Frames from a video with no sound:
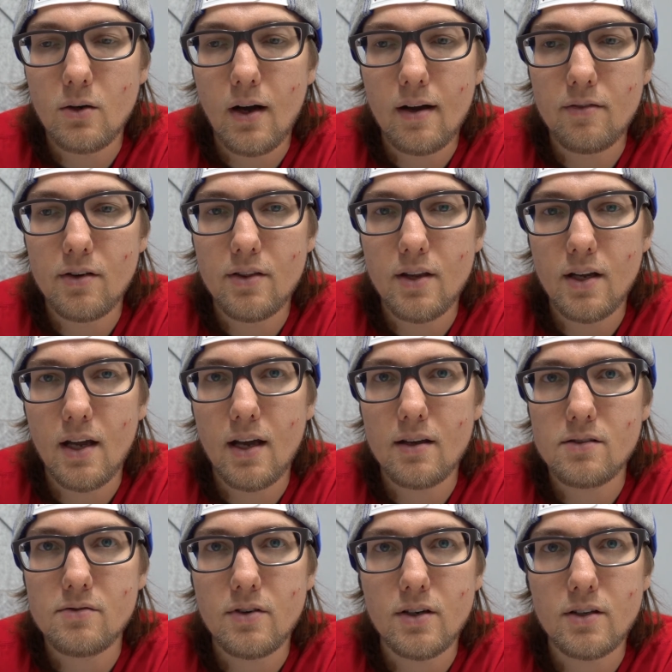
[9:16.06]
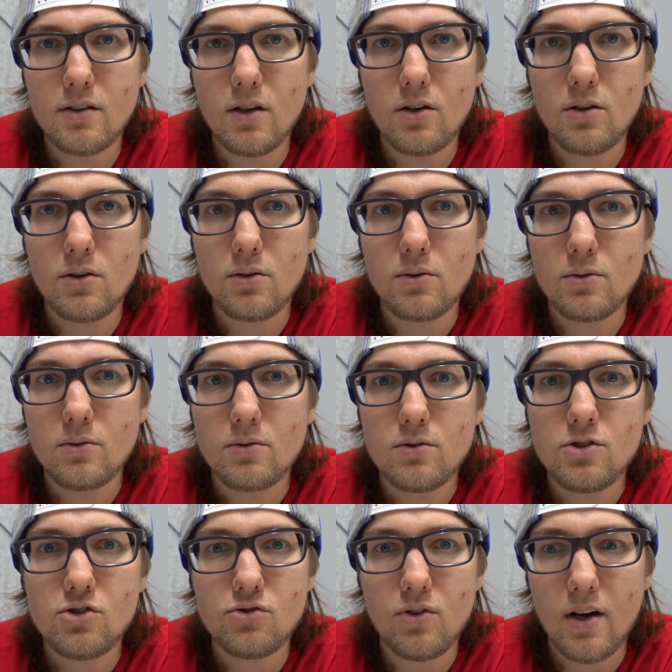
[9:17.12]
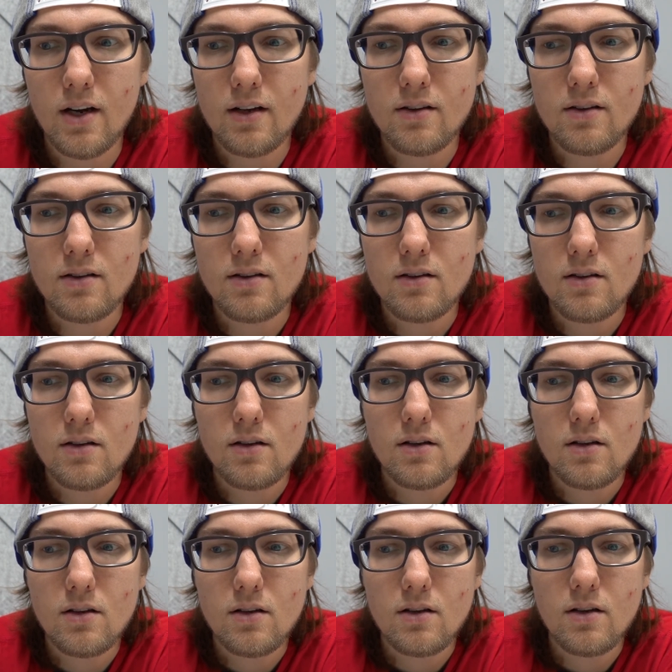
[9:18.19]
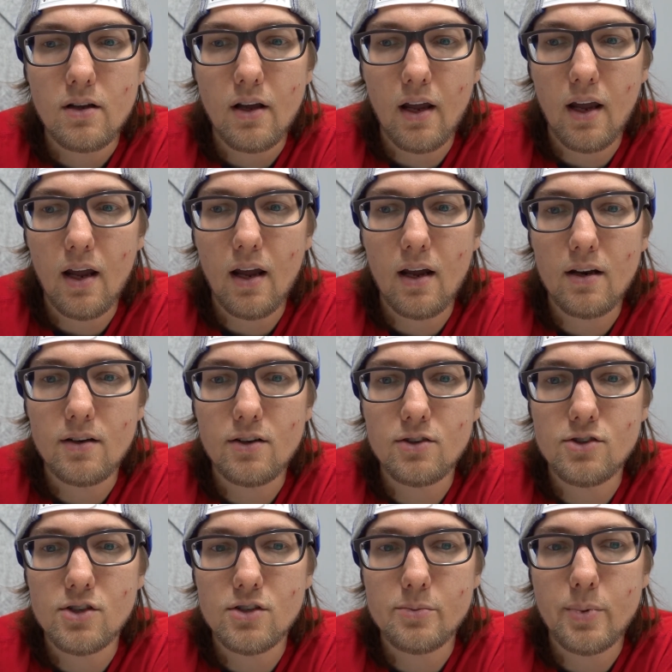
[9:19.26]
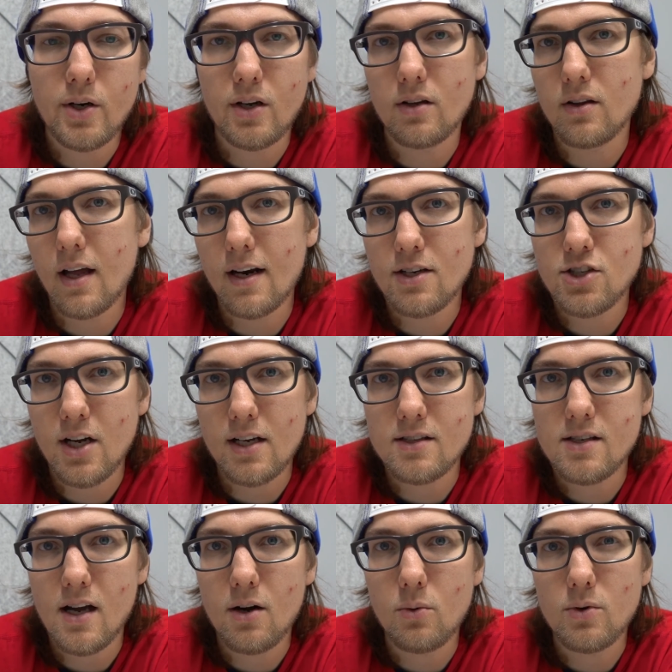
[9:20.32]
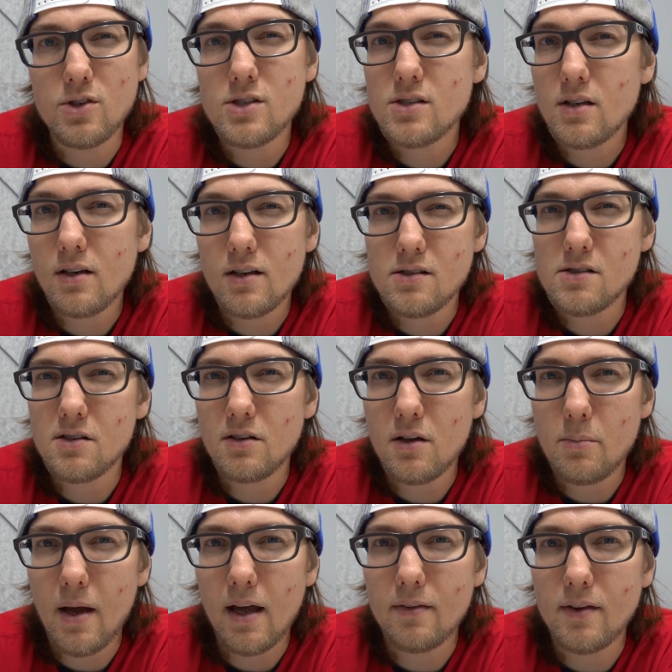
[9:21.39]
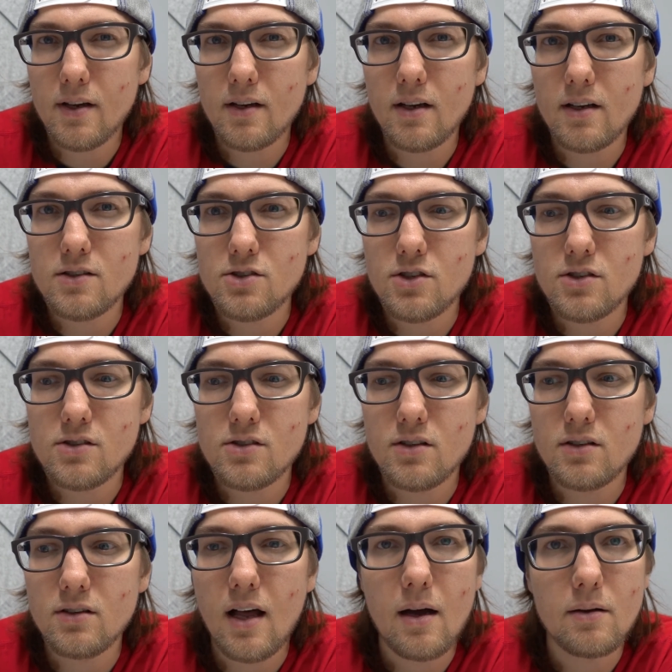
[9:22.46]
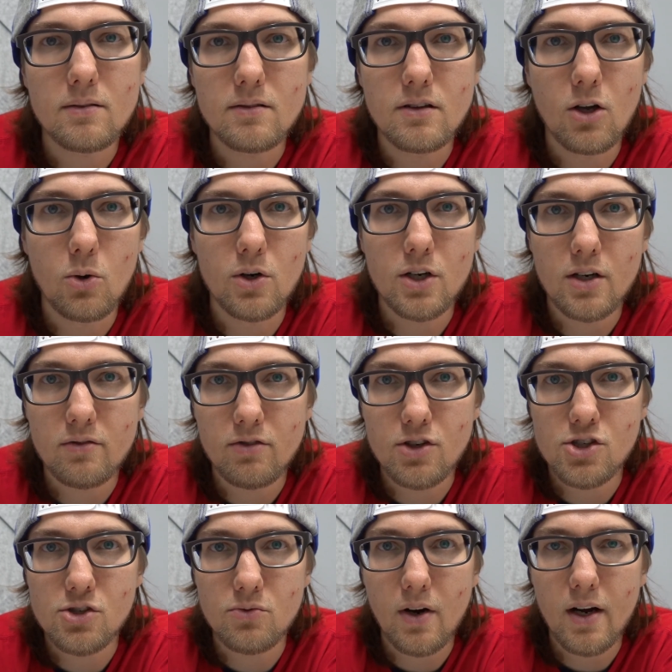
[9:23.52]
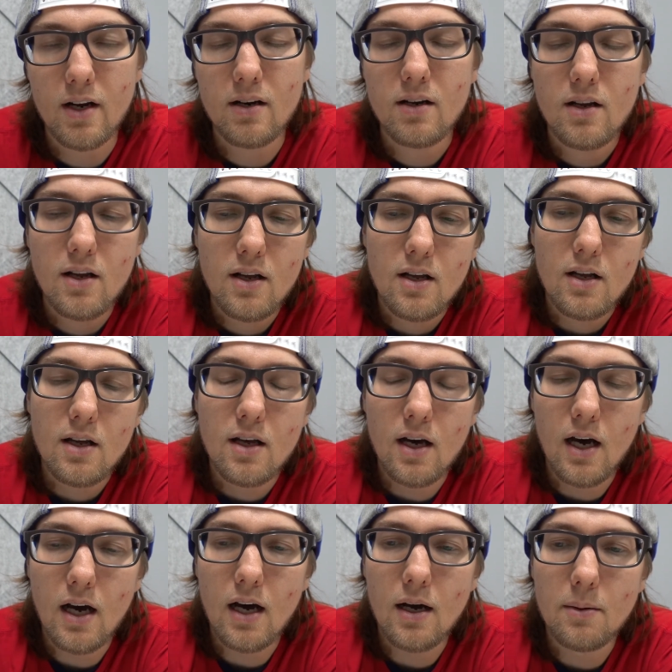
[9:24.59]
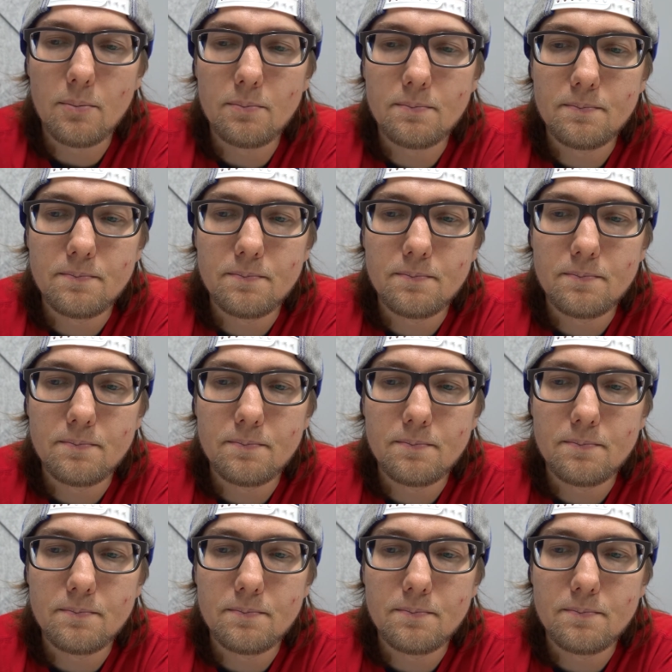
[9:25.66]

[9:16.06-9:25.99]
everything has very low strength, and you're just putting a lot of shots out, which isn't necessarily a bad thing. It's just a lot lower conversion rate. The